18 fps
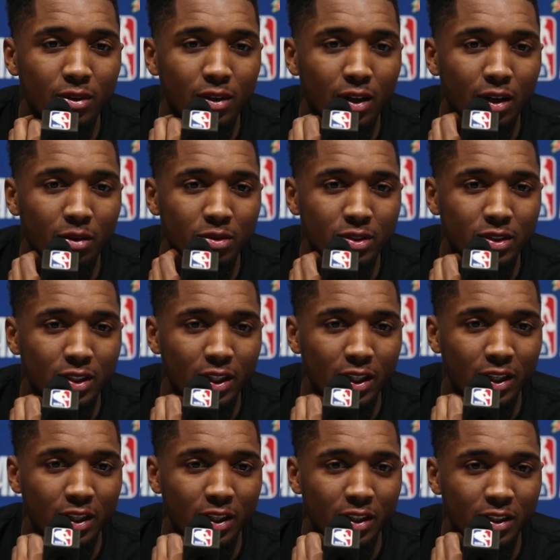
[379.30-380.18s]
I would
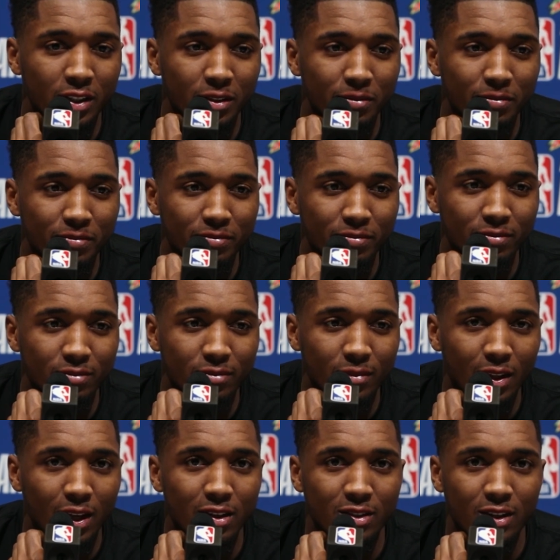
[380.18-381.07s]
say
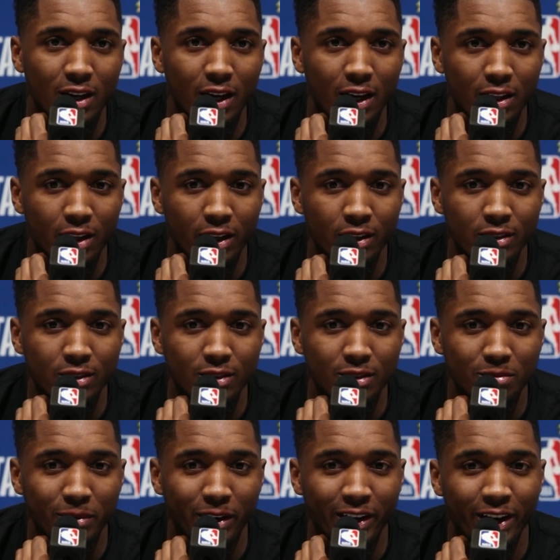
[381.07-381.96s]
House of
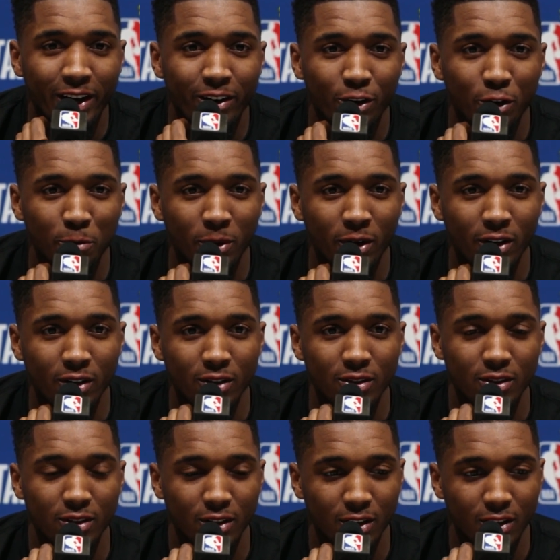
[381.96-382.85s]
Highlights, my guy
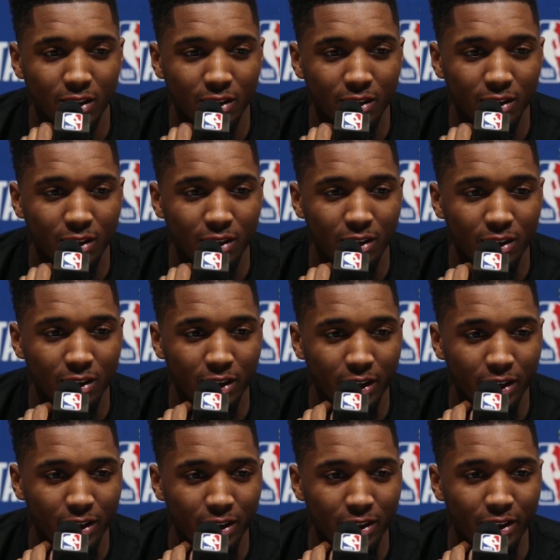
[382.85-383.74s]
Omar. I
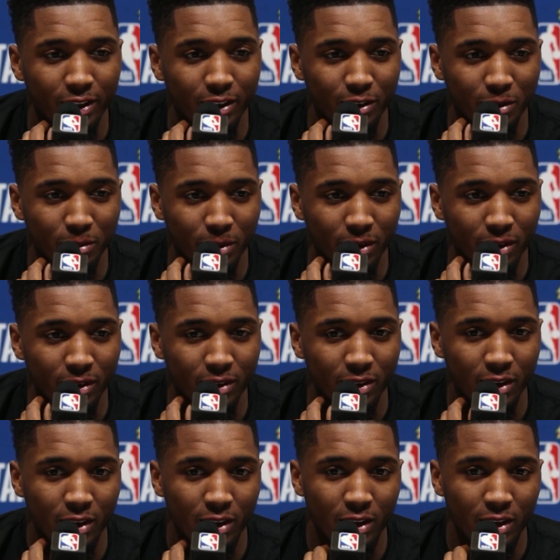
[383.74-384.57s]
like Omar.